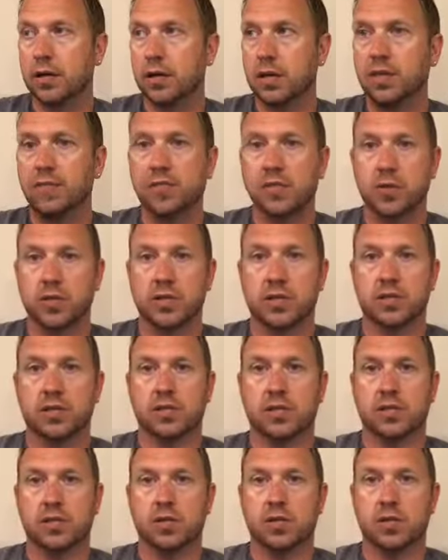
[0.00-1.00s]
influence.
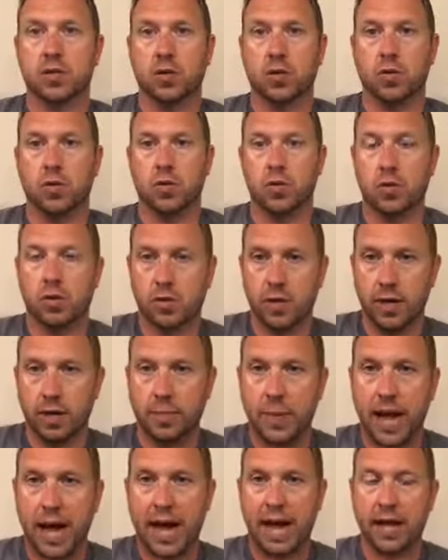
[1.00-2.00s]
So you create a
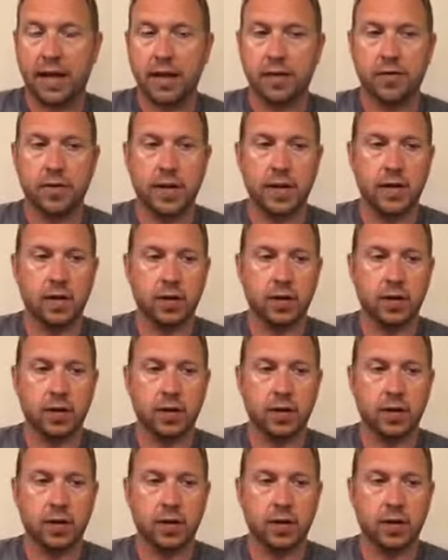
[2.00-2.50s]
pack, right?